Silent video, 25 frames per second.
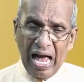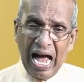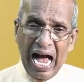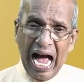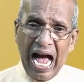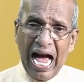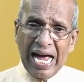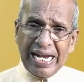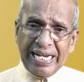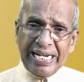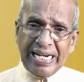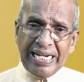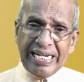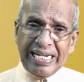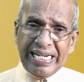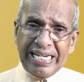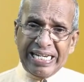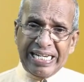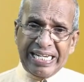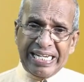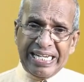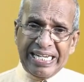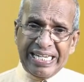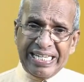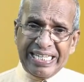
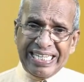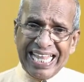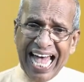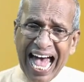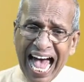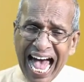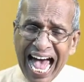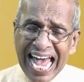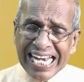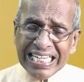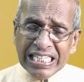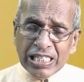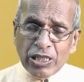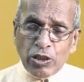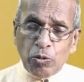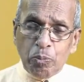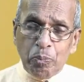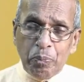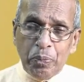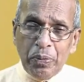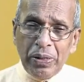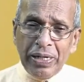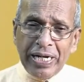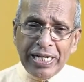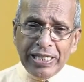And that
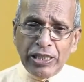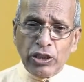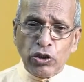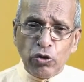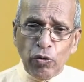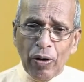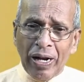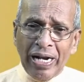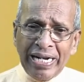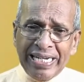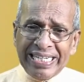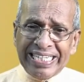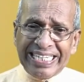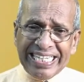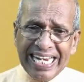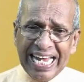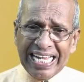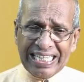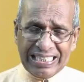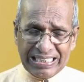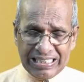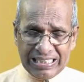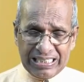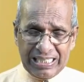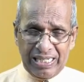spiritual
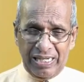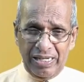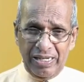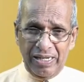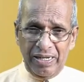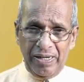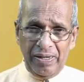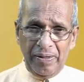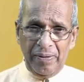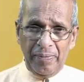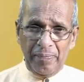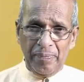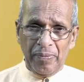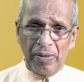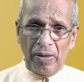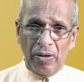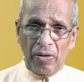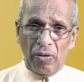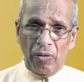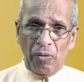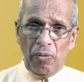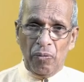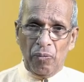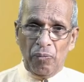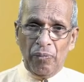death,
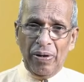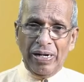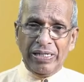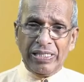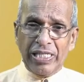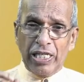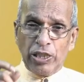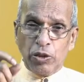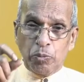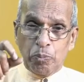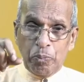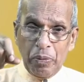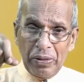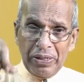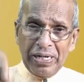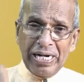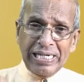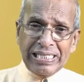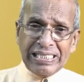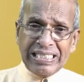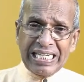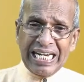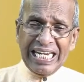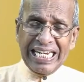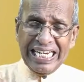when the
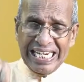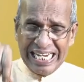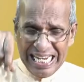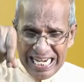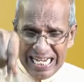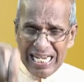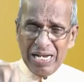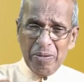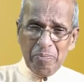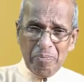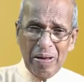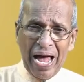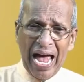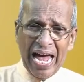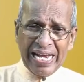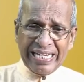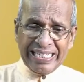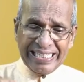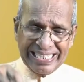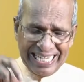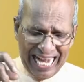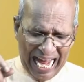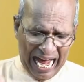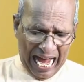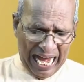spirit in
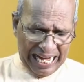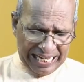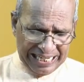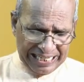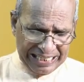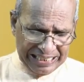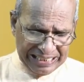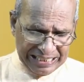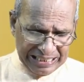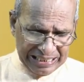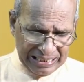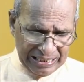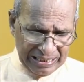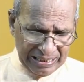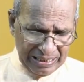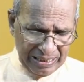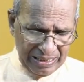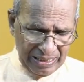man died,